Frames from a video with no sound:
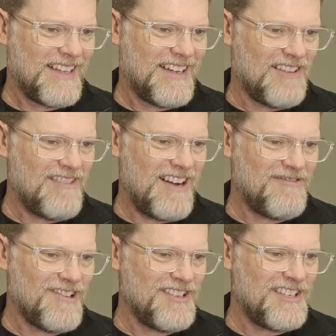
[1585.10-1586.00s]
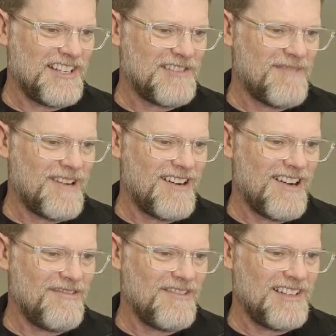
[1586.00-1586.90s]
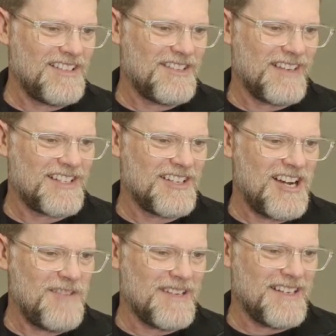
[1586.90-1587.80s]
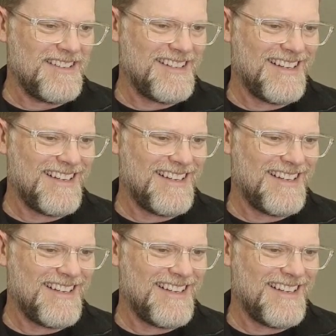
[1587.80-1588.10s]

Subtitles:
A red rooster tomorrow with lots of excitement.